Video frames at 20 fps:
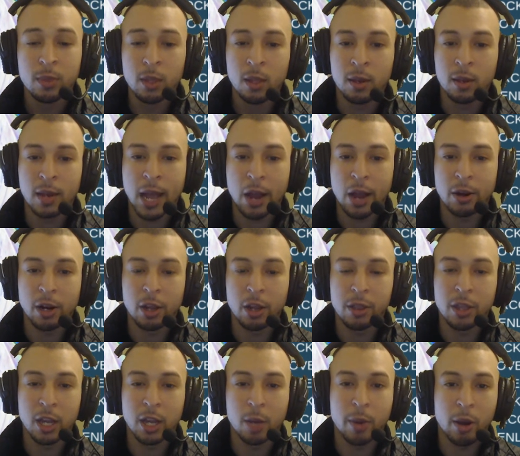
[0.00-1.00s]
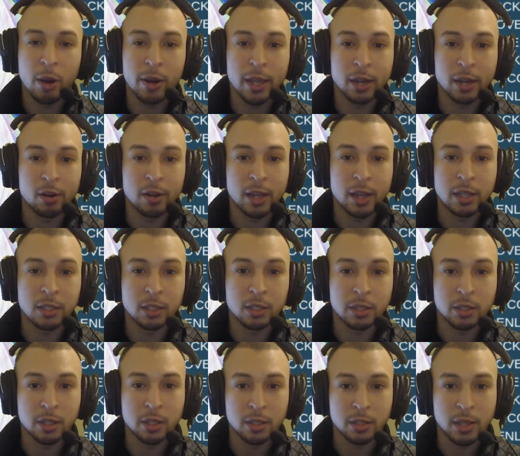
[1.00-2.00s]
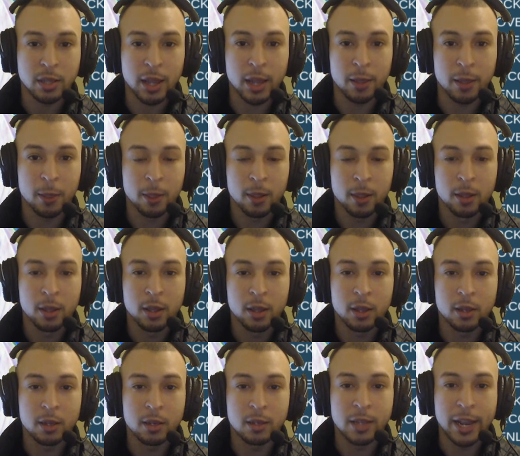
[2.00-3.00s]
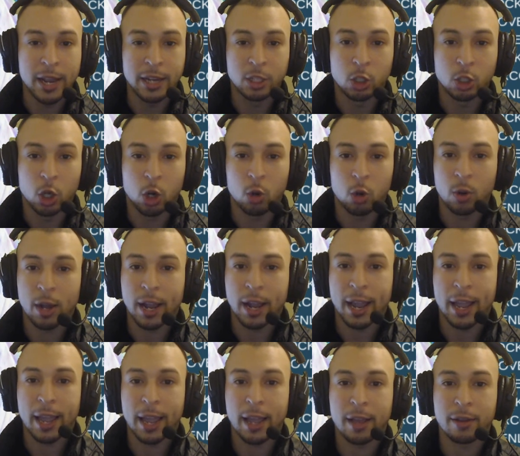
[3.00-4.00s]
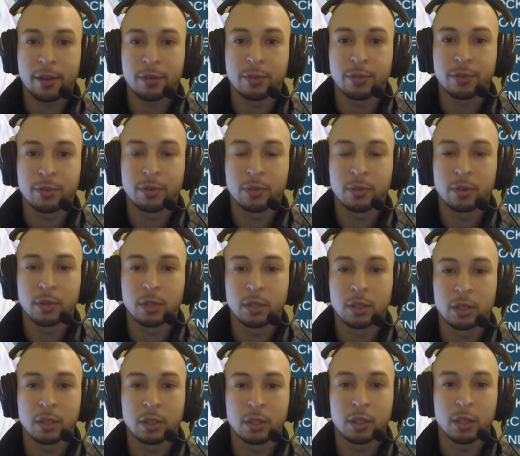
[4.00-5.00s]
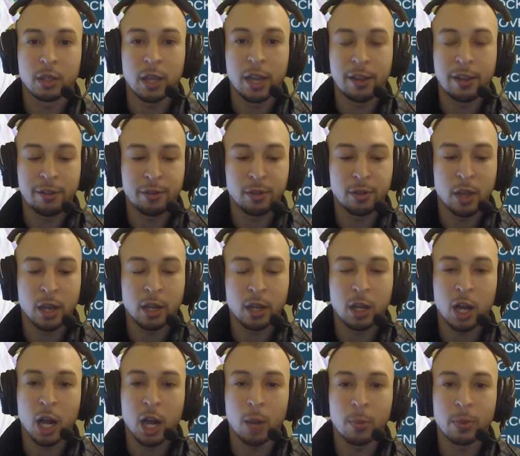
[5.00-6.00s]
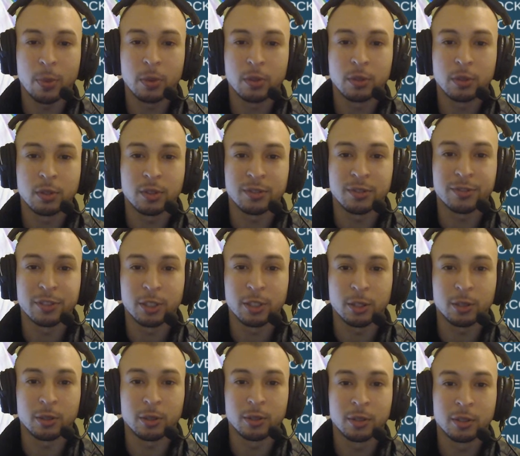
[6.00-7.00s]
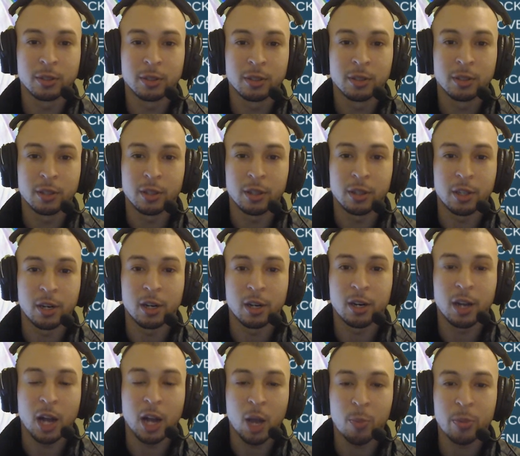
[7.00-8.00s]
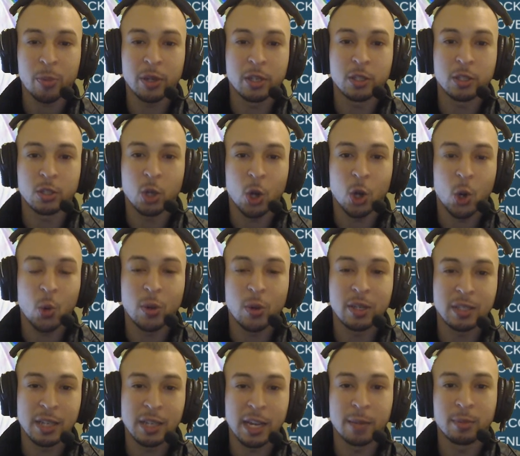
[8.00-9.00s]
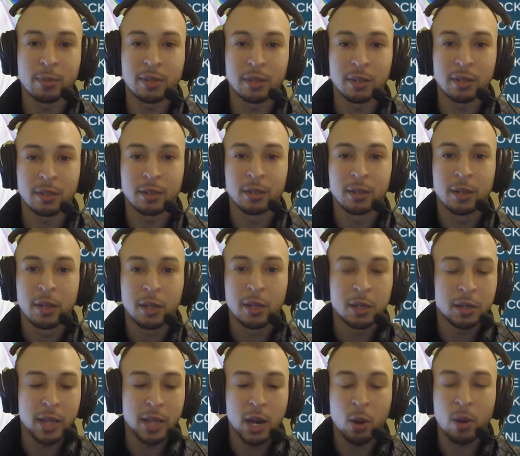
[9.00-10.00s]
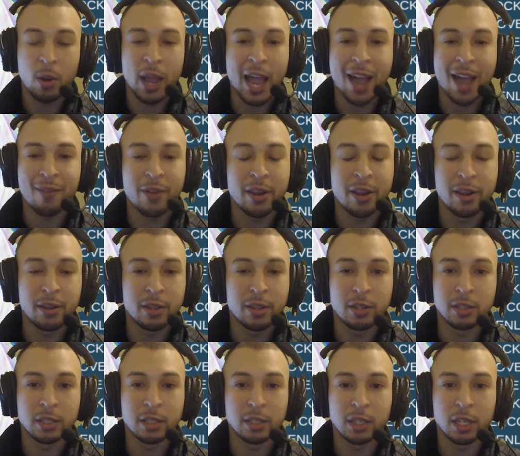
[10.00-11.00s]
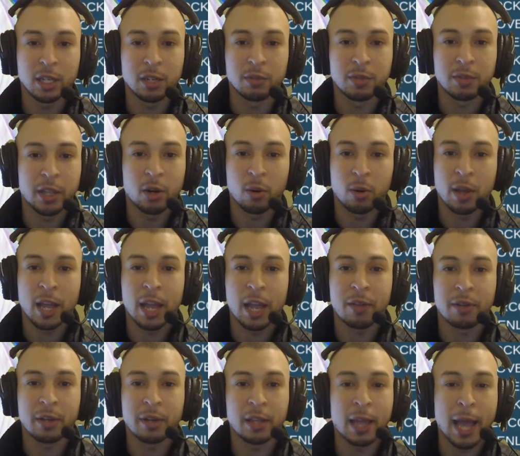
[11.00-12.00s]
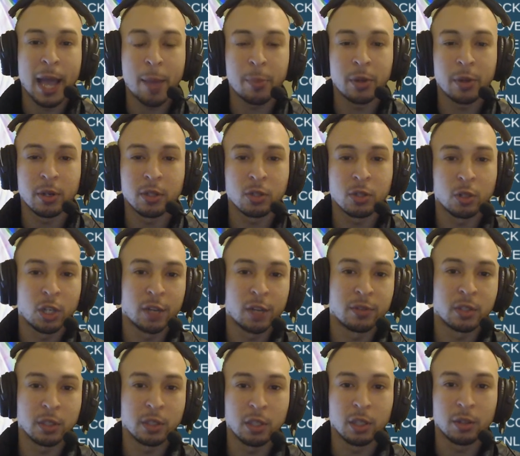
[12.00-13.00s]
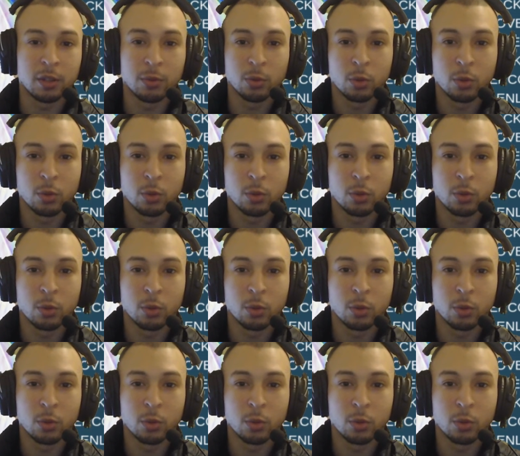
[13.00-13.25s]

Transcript: Now, another thing about negative Nancy's is that they don't have a cup to fill. Their cup is always empty. They don't have anything to give. They don't have any happiness or love to give.